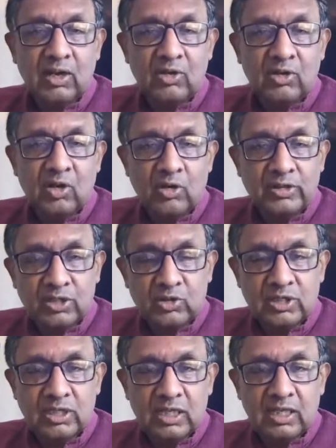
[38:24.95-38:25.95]

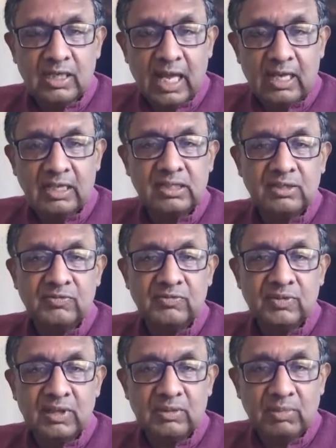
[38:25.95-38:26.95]
constitutional narrative
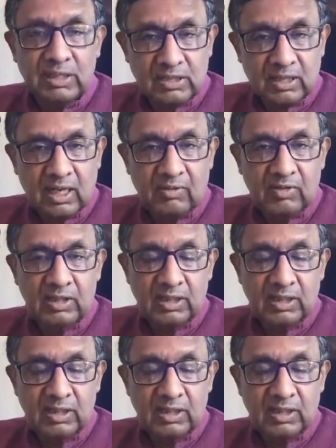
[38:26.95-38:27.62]
must cover.